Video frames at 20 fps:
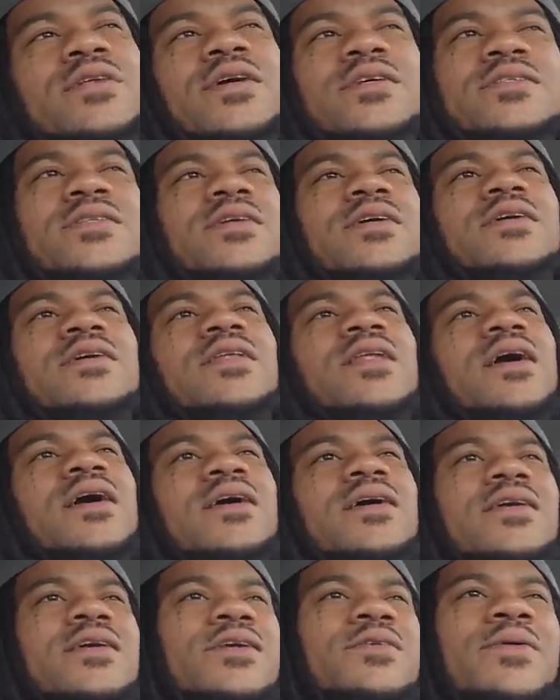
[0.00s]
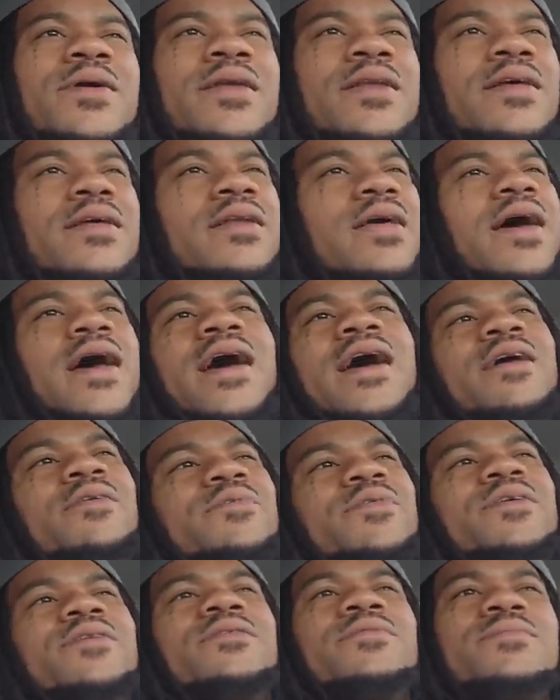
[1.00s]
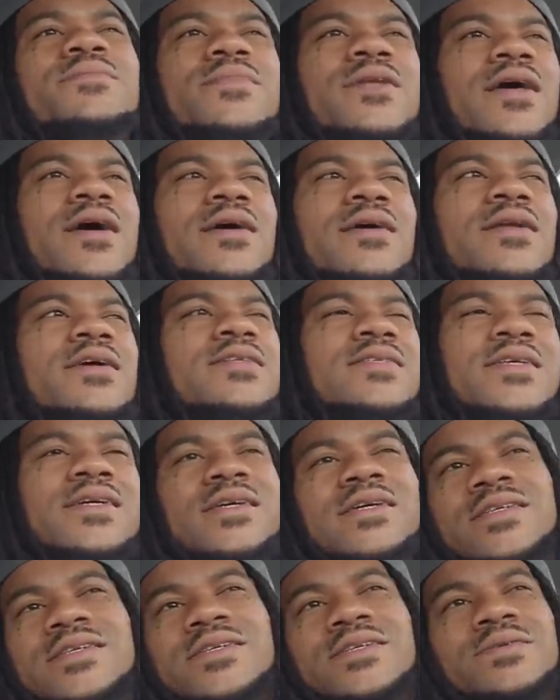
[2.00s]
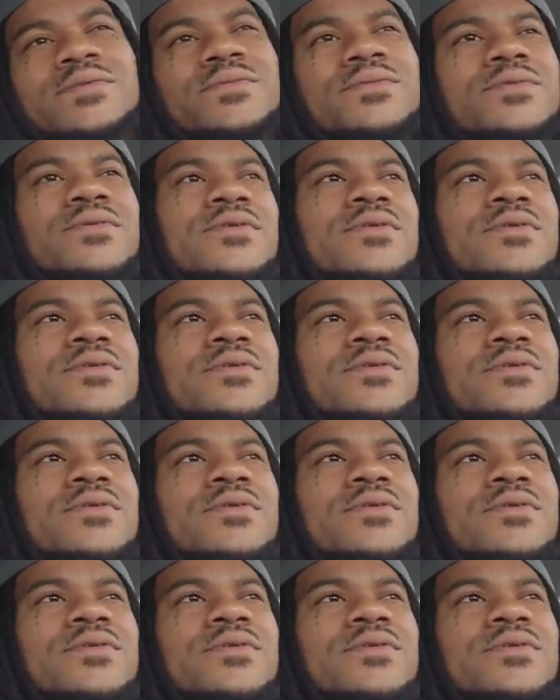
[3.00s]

That's it. Like, you ain't in the algorithm. Like, that's an issue.